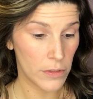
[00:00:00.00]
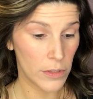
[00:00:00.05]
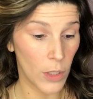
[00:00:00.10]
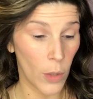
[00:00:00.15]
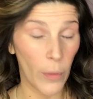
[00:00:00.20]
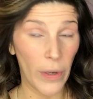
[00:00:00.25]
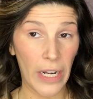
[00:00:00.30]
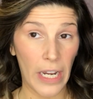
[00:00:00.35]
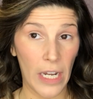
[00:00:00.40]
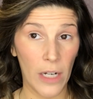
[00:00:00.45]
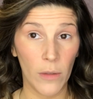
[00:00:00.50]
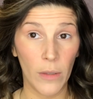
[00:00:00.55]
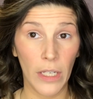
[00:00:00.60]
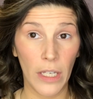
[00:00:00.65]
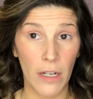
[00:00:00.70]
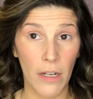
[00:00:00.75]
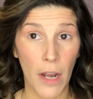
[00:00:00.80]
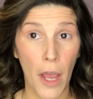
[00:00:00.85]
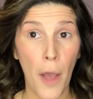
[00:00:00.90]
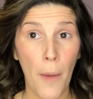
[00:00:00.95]
going out
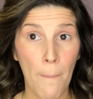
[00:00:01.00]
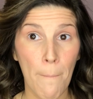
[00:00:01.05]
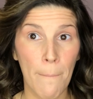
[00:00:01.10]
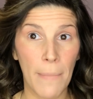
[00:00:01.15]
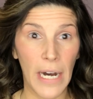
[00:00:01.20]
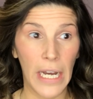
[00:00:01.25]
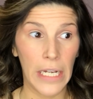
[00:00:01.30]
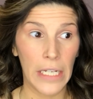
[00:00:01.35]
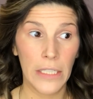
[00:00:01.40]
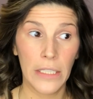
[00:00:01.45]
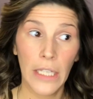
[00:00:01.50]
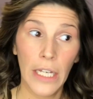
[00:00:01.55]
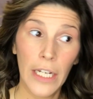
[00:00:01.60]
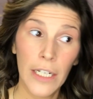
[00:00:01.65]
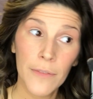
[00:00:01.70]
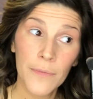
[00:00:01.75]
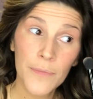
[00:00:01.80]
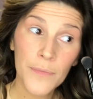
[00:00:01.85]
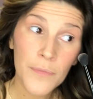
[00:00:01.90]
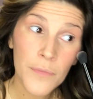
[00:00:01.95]
and buying
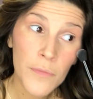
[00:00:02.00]
that.